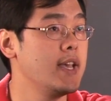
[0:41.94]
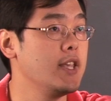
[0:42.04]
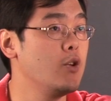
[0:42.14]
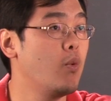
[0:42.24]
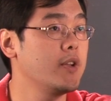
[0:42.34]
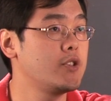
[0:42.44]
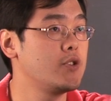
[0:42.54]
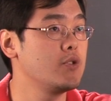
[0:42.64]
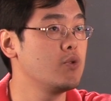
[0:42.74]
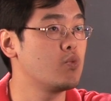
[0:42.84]
you want
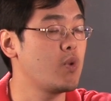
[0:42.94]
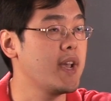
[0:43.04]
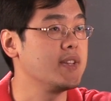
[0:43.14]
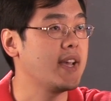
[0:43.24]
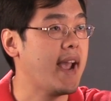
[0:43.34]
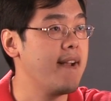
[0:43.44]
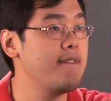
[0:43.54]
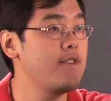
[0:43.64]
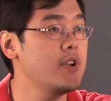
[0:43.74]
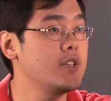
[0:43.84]
to raise
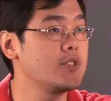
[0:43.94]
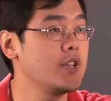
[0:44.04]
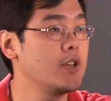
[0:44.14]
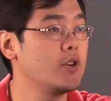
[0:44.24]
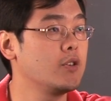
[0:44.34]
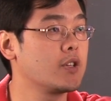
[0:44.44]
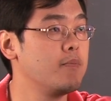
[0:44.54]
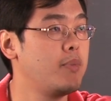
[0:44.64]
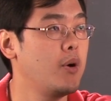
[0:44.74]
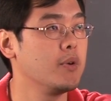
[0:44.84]
every single
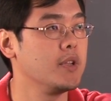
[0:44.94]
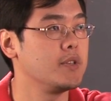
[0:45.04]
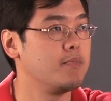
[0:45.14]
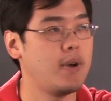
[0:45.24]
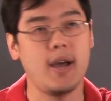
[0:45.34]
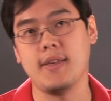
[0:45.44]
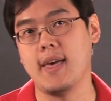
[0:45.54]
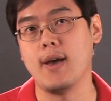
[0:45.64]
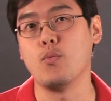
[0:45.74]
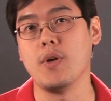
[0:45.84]
component by
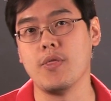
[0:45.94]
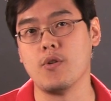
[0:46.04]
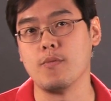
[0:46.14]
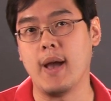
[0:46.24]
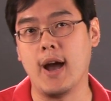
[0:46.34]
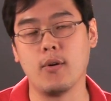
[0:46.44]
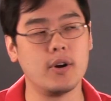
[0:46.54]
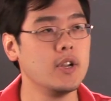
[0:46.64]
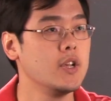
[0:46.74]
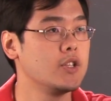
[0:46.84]
that one third
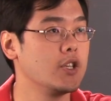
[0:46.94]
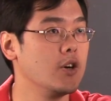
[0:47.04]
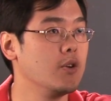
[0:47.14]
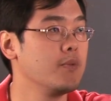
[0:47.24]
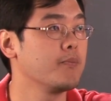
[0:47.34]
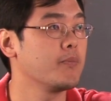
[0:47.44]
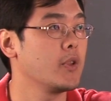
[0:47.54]
power. So